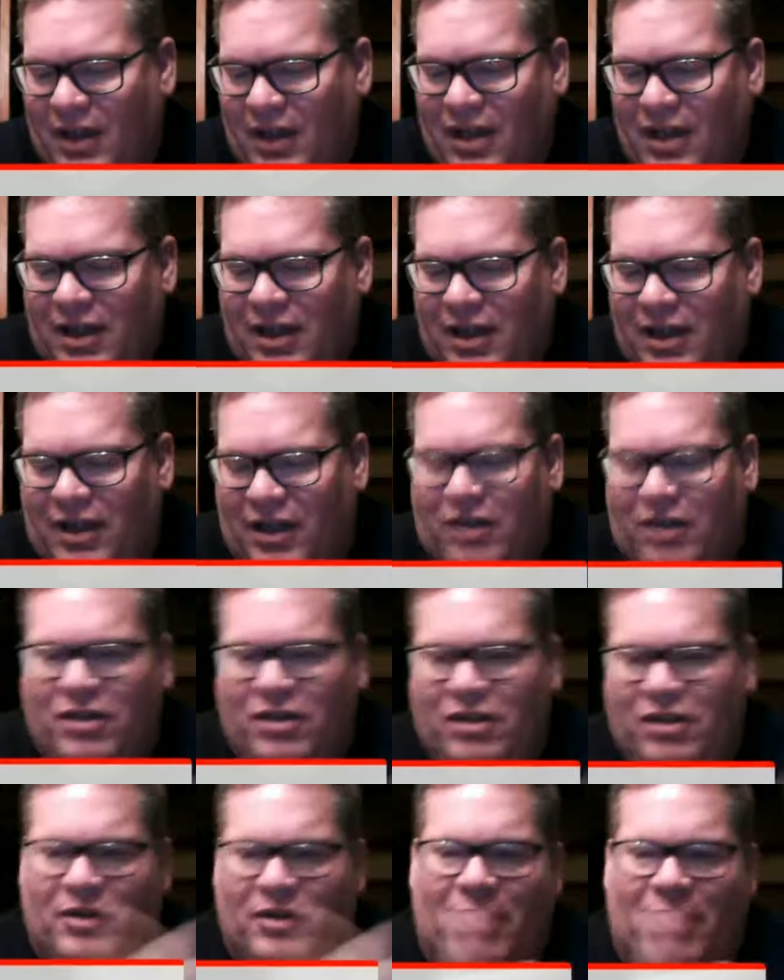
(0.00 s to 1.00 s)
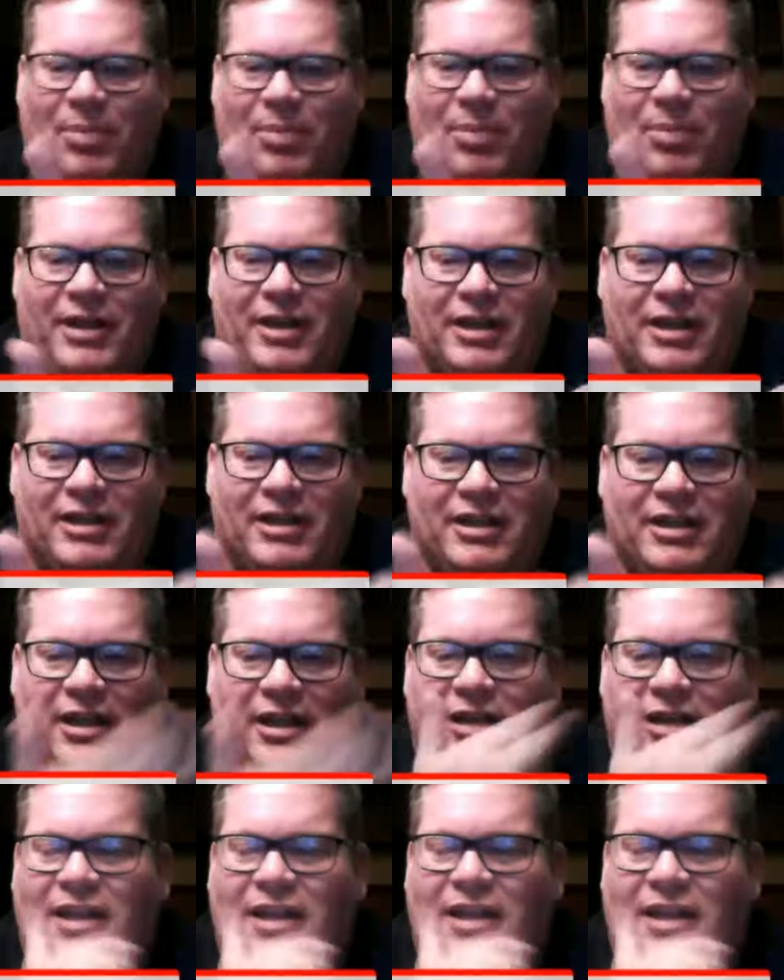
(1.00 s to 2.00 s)
You and I play D&D
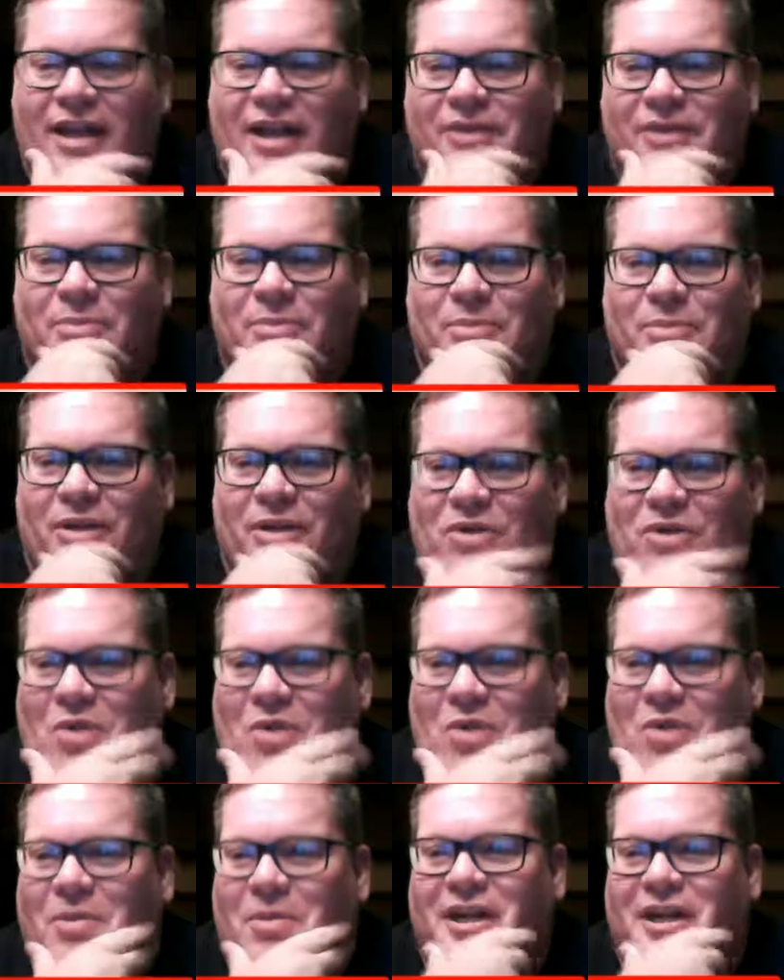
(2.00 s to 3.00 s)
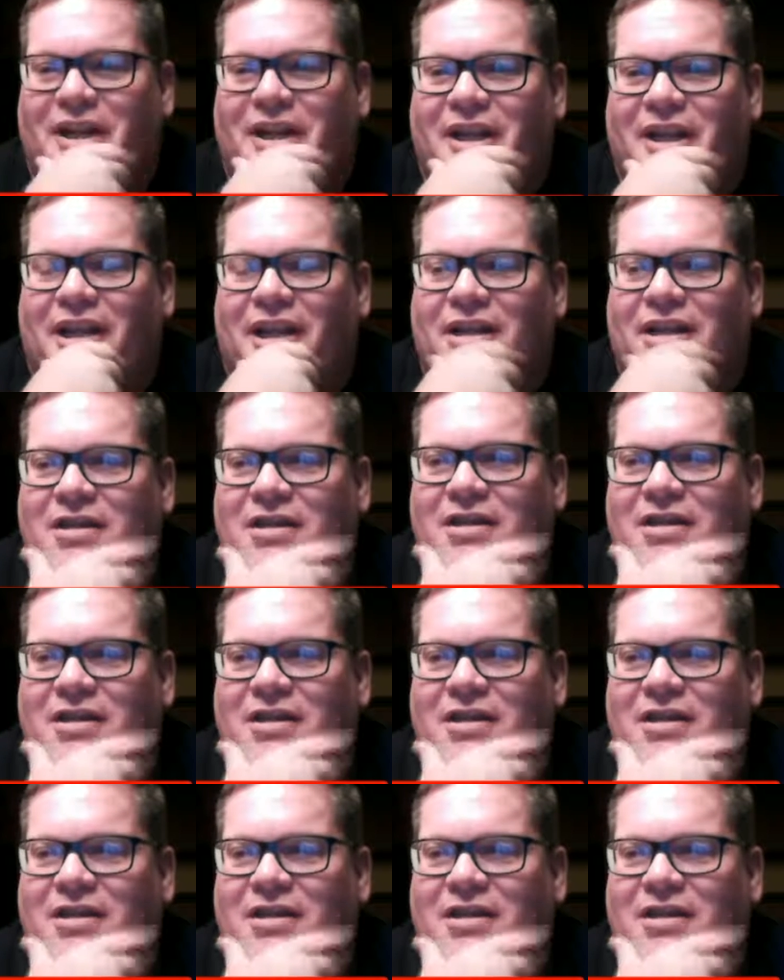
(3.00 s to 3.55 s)
together, but nobody